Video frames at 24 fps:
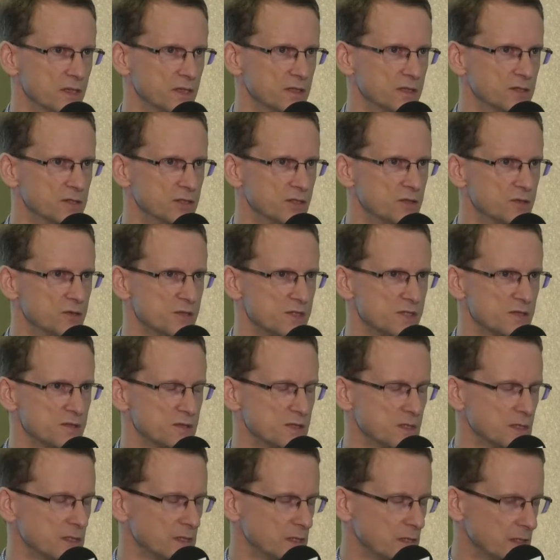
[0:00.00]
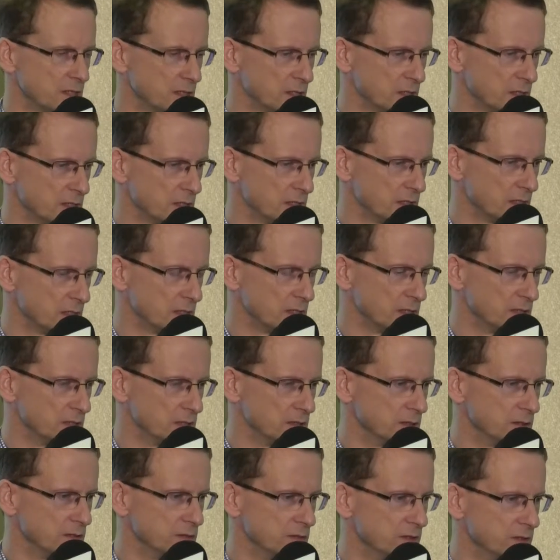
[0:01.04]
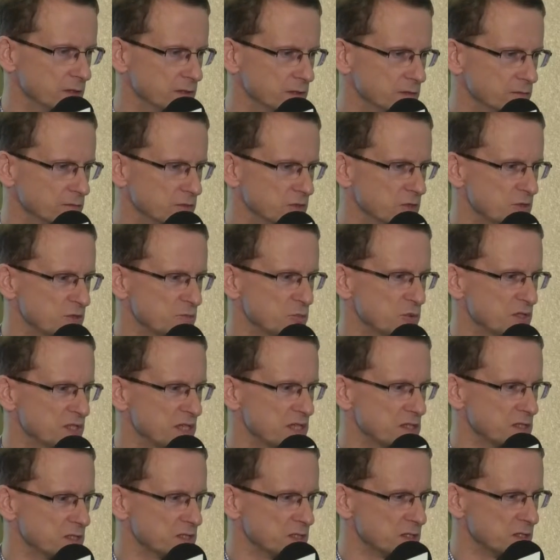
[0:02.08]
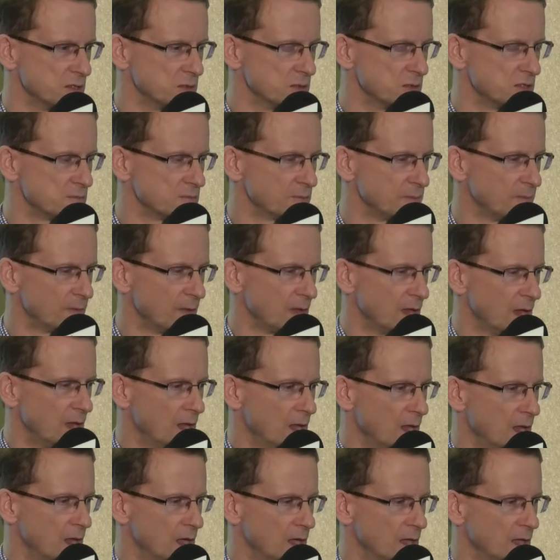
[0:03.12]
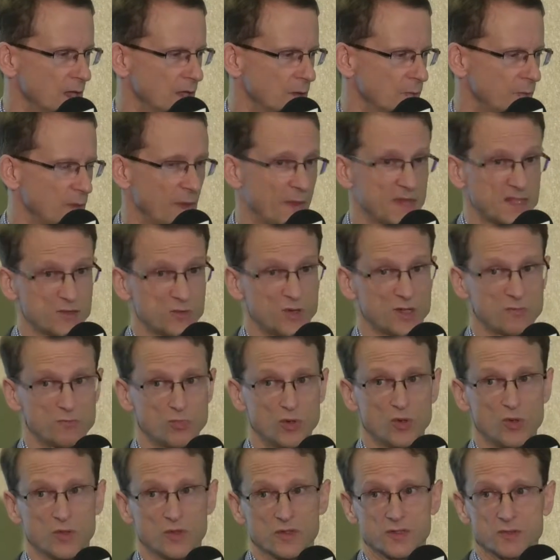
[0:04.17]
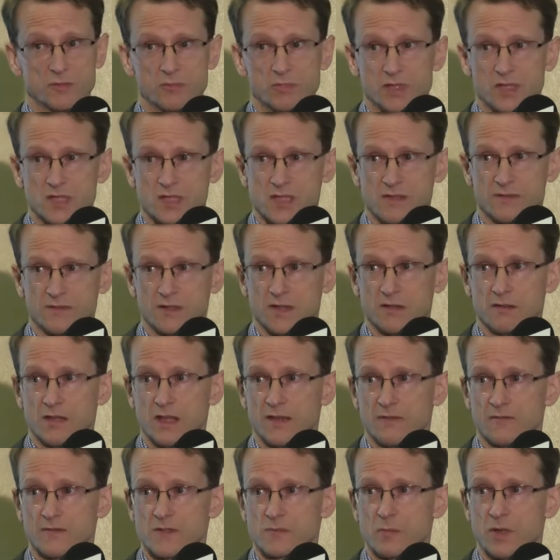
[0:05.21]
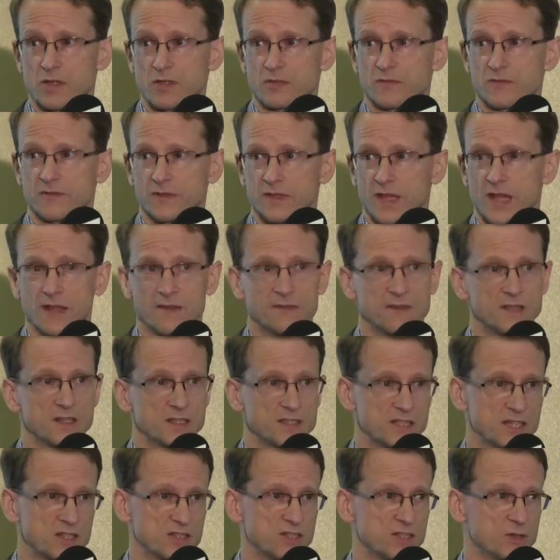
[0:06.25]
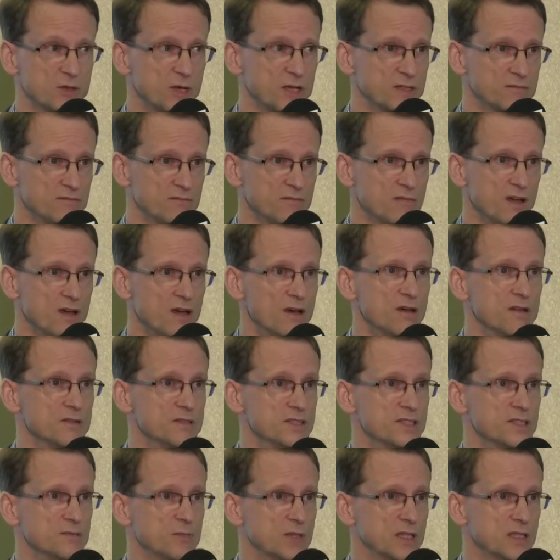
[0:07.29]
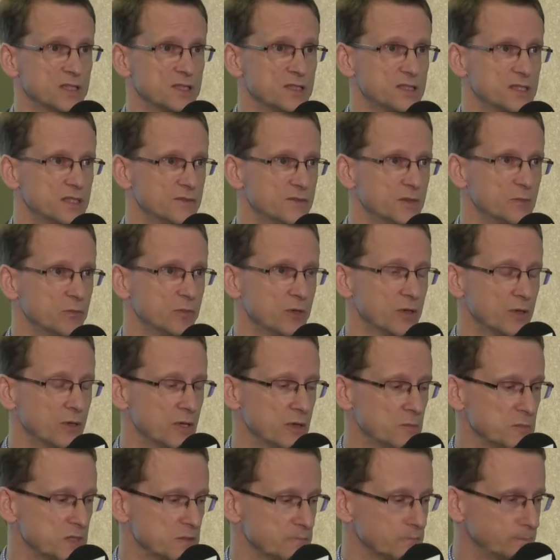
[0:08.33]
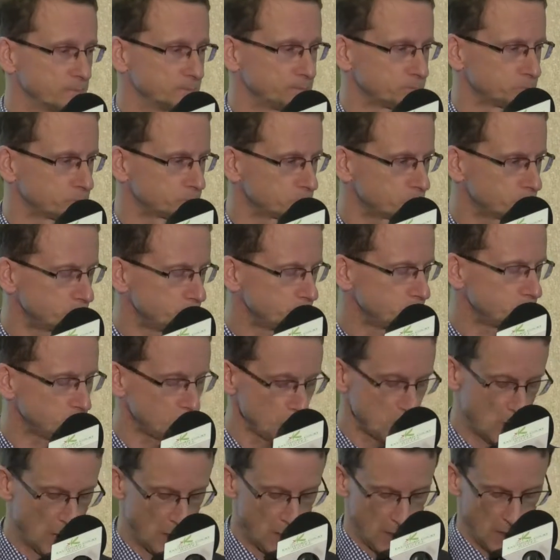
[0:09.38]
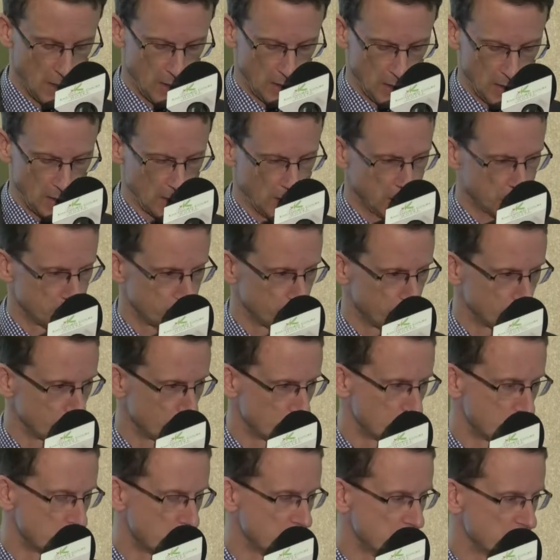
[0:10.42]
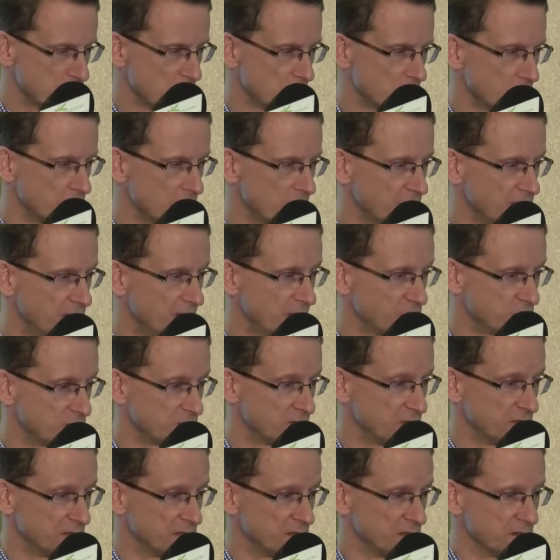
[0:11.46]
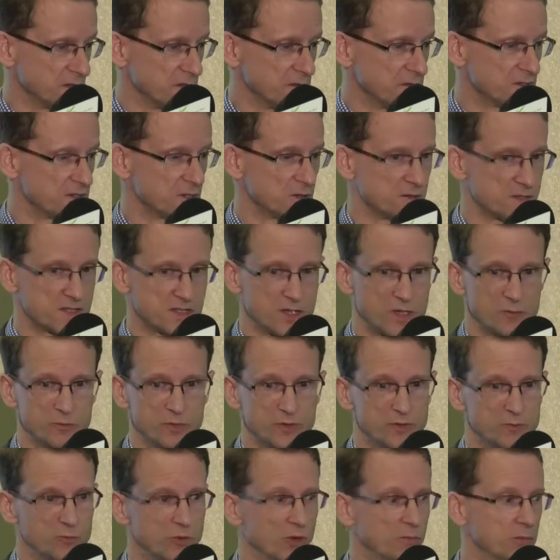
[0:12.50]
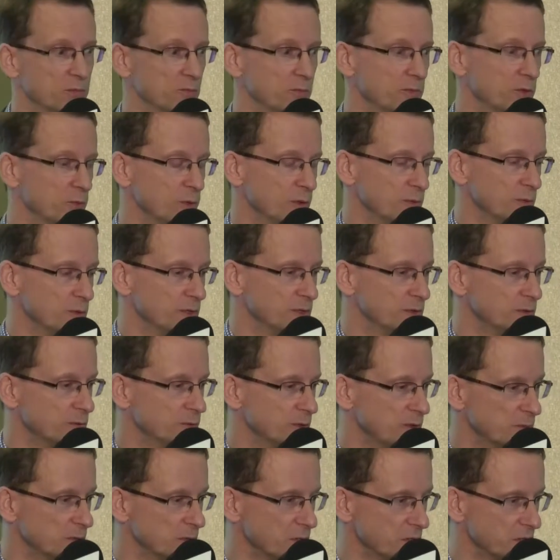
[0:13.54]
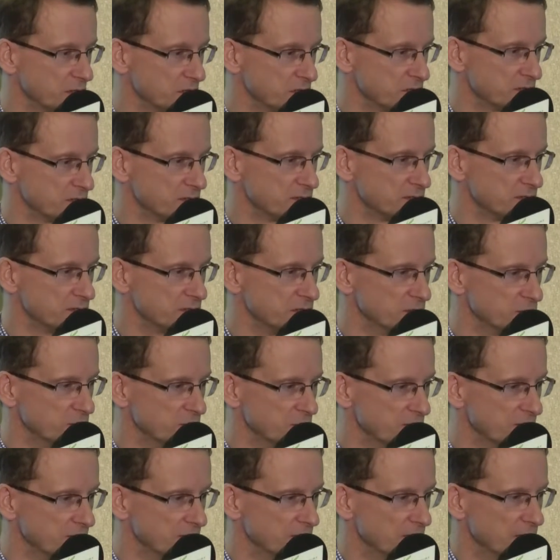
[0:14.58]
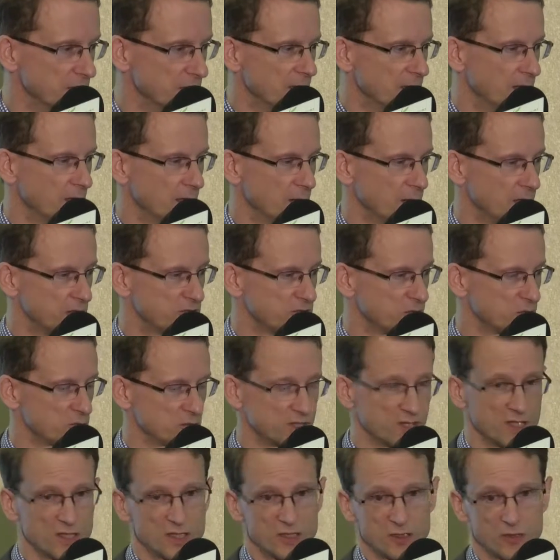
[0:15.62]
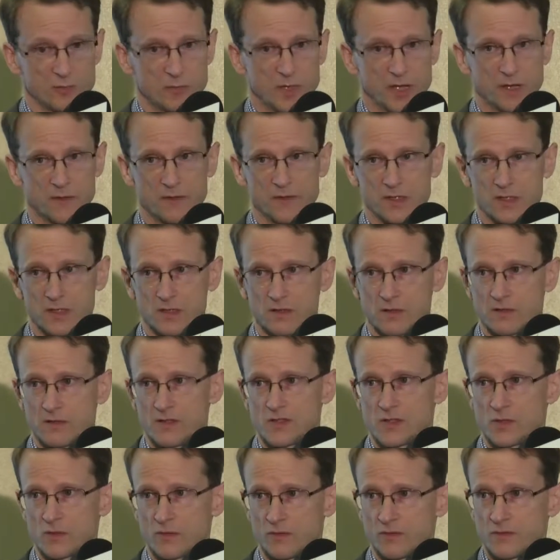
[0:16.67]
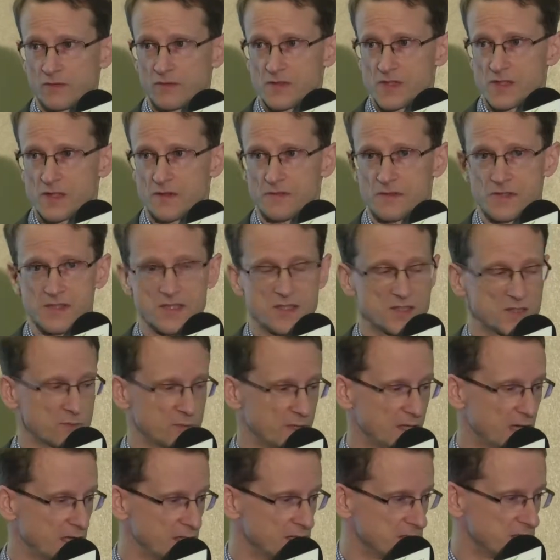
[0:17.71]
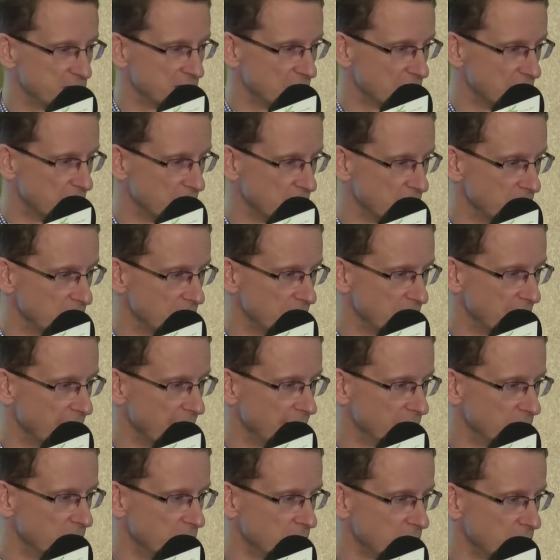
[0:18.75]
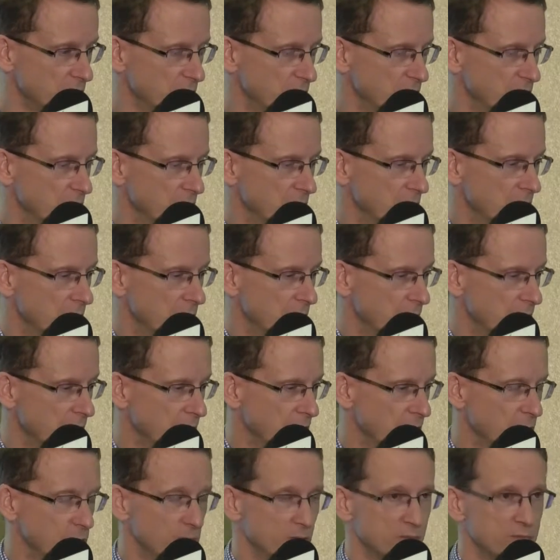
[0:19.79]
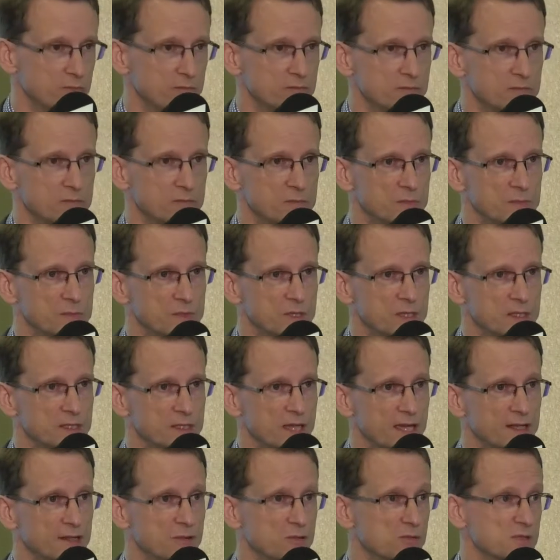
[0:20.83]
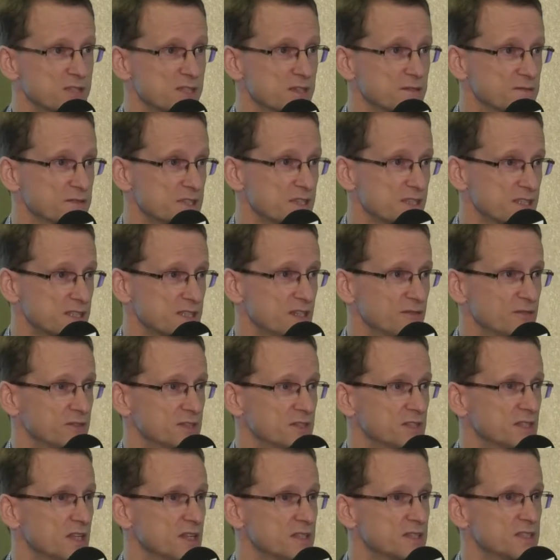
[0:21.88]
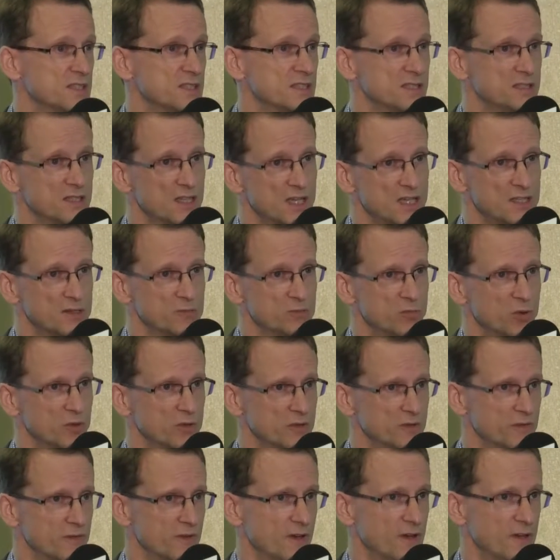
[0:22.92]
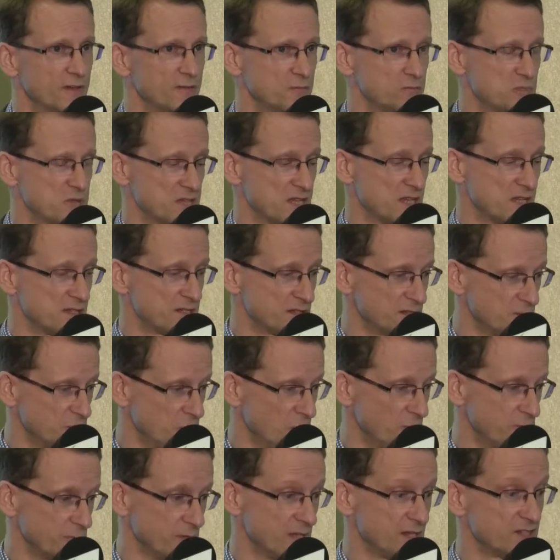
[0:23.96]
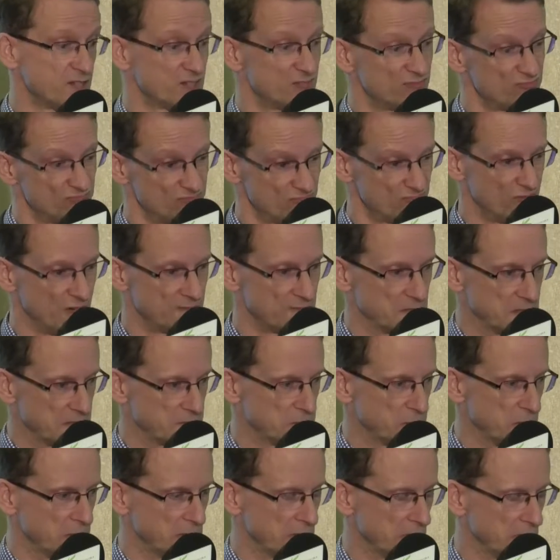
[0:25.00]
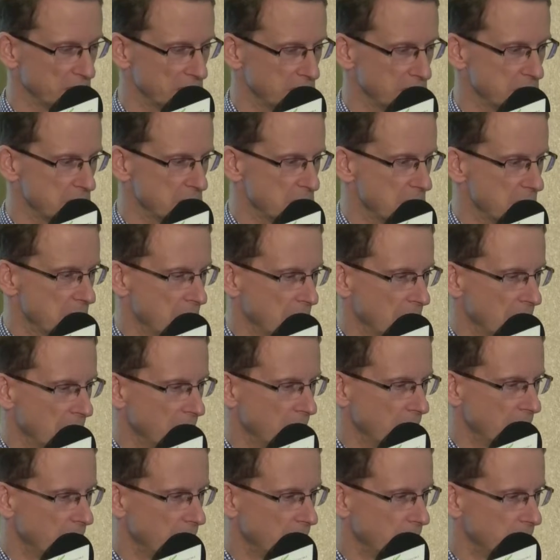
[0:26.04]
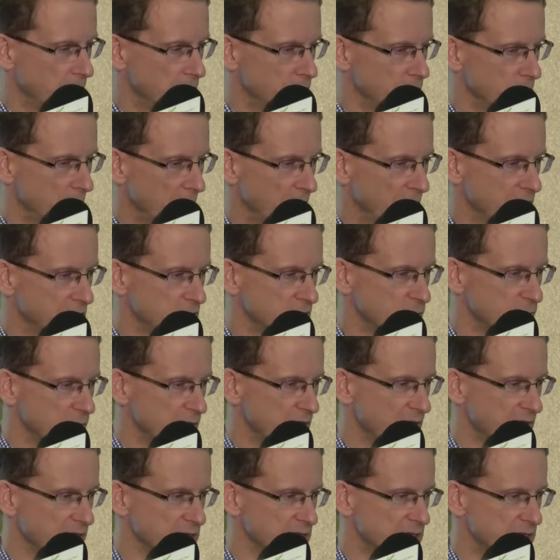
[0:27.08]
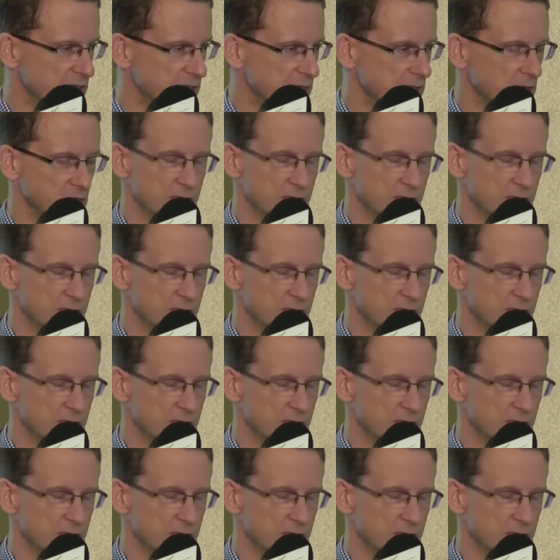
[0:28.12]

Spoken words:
news presenters use. And that's quite important, because if you don't have spectrum for that, then it's actually quite hard to make TV programs. So that was really the sort of scope of the problem that we were looking to deal with. I talked earlier about the sort of services that we had in analog. The analog services covered 98.5% of the population, roughly speaking. And we had